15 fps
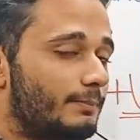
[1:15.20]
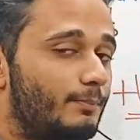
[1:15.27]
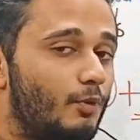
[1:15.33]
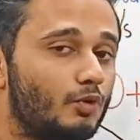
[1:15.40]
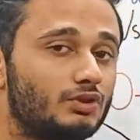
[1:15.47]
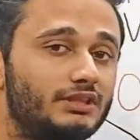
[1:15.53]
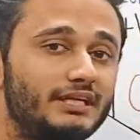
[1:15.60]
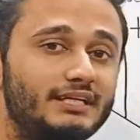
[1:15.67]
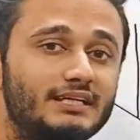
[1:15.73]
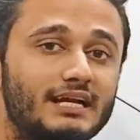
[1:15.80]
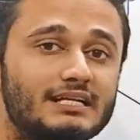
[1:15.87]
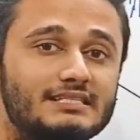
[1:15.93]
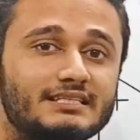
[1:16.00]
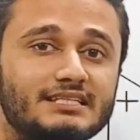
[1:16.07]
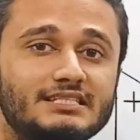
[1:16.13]
both the
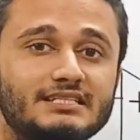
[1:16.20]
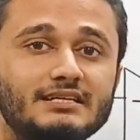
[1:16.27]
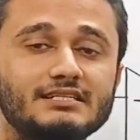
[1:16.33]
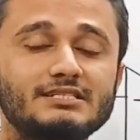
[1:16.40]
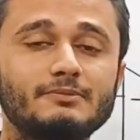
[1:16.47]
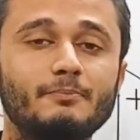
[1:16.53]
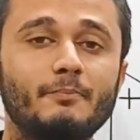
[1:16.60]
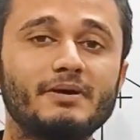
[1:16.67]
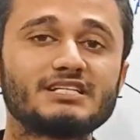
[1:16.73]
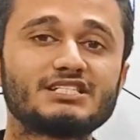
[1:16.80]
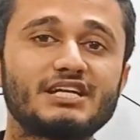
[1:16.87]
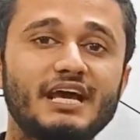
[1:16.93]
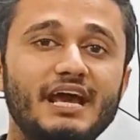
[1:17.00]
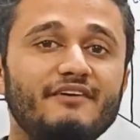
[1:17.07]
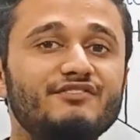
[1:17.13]
transistors
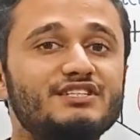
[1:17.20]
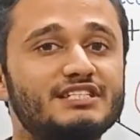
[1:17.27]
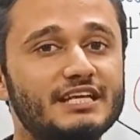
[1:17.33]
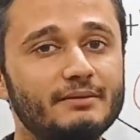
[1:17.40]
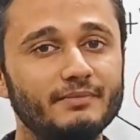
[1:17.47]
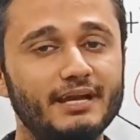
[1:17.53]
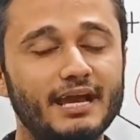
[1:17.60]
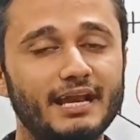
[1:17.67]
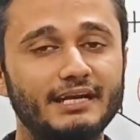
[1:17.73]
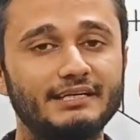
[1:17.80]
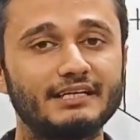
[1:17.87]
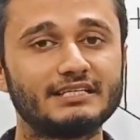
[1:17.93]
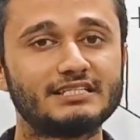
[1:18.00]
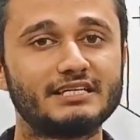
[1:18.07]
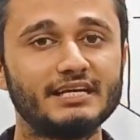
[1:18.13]
must have same
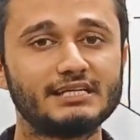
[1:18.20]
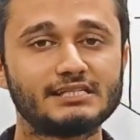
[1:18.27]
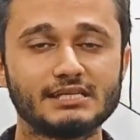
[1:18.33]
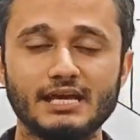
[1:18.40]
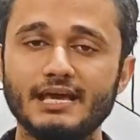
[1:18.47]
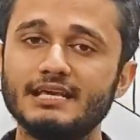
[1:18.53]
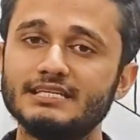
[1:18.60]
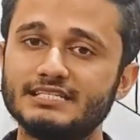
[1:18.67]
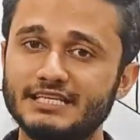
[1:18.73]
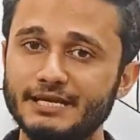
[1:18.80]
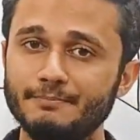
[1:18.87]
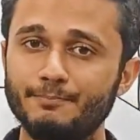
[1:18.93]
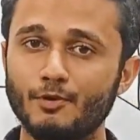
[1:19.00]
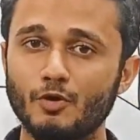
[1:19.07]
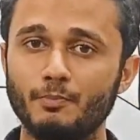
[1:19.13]
characteristics,
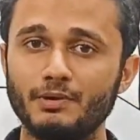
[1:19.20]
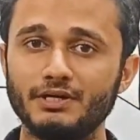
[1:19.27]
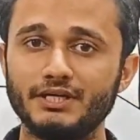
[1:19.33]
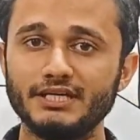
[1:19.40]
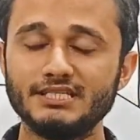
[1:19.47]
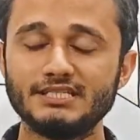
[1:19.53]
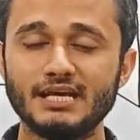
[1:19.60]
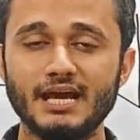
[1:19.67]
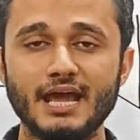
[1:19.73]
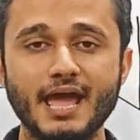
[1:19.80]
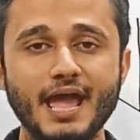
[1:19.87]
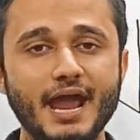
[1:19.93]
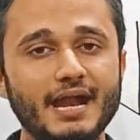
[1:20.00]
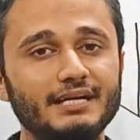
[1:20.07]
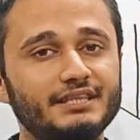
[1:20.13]
same properties,
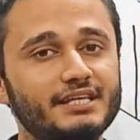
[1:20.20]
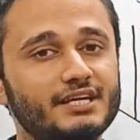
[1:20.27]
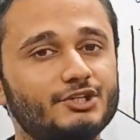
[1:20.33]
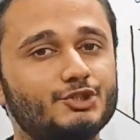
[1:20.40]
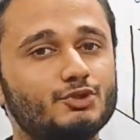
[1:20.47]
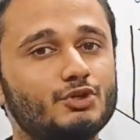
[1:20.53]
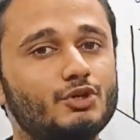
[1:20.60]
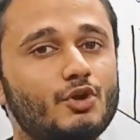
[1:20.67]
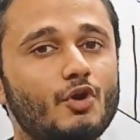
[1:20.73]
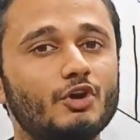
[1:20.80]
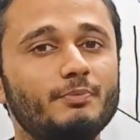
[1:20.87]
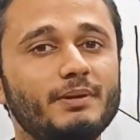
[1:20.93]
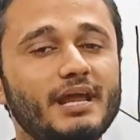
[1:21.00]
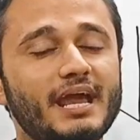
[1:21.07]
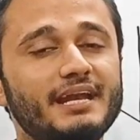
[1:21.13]
and there should
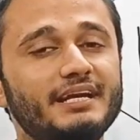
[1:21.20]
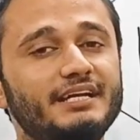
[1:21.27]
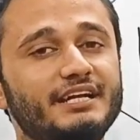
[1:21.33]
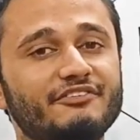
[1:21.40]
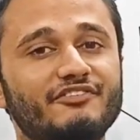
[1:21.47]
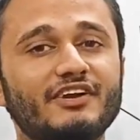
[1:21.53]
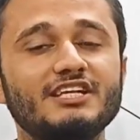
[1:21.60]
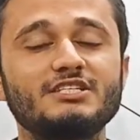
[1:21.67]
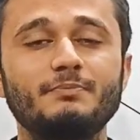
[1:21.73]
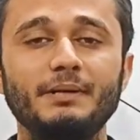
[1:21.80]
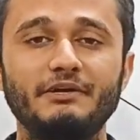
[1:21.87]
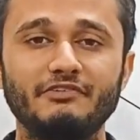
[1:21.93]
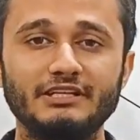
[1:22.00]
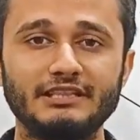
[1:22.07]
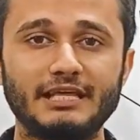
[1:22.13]
not be any difference
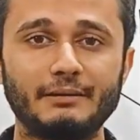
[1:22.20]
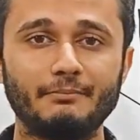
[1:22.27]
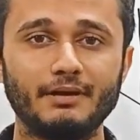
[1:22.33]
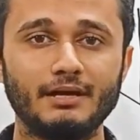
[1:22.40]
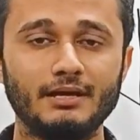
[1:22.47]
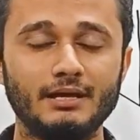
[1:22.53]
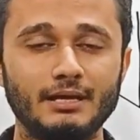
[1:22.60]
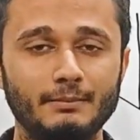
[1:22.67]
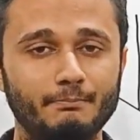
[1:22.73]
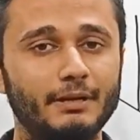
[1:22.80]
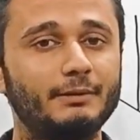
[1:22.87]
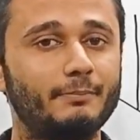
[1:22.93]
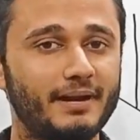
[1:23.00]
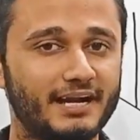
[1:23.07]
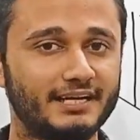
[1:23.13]
between them.
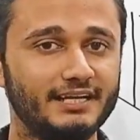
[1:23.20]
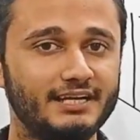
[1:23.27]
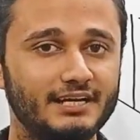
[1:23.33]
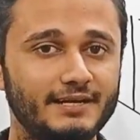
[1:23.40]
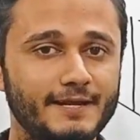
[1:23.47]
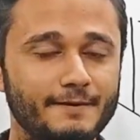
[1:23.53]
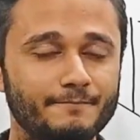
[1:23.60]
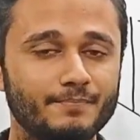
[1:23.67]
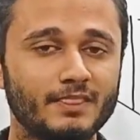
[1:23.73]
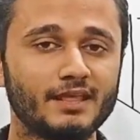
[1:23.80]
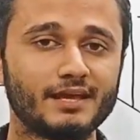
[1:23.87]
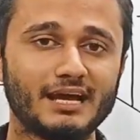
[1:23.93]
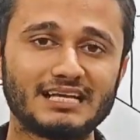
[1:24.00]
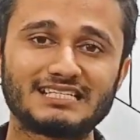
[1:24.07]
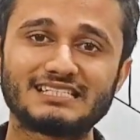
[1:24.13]
But practically,
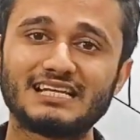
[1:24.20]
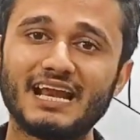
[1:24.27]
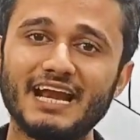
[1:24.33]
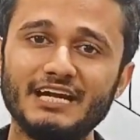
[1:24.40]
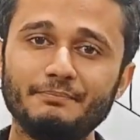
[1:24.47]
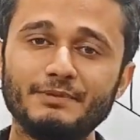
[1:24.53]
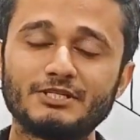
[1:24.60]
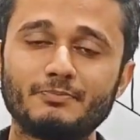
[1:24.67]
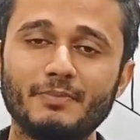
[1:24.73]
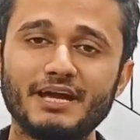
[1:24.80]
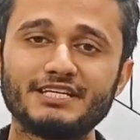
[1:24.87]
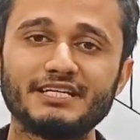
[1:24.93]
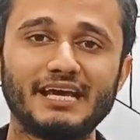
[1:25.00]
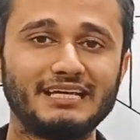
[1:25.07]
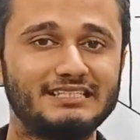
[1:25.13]
a slight
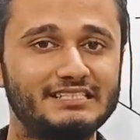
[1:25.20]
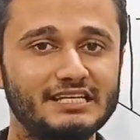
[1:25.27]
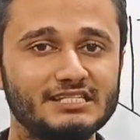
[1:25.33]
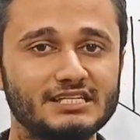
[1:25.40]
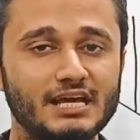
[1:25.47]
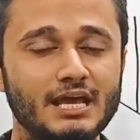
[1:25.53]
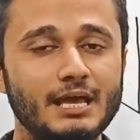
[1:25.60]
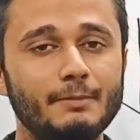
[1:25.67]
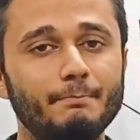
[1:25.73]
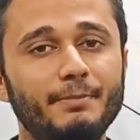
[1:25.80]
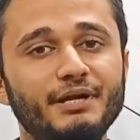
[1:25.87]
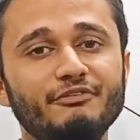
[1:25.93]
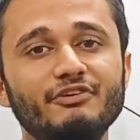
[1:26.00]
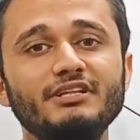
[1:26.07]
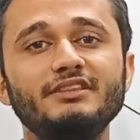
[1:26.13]
mismatch exists
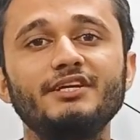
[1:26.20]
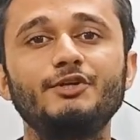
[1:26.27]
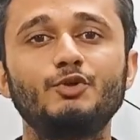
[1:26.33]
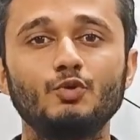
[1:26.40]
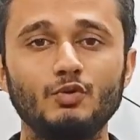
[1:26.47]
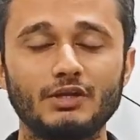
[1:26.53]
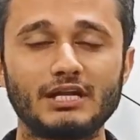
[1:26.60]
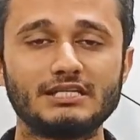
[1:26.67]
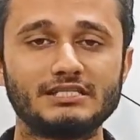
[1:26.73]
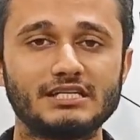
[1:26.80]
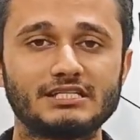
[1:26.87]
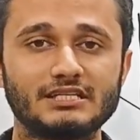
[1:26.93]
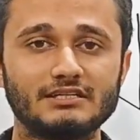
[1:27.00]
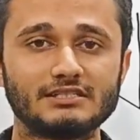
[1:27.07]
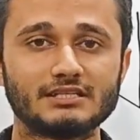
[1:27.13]
between the two
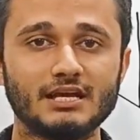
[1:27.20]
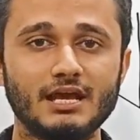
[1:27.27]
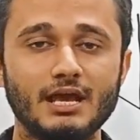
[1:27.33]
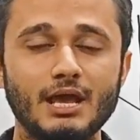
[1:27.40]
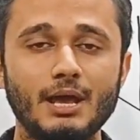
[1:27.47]
transistors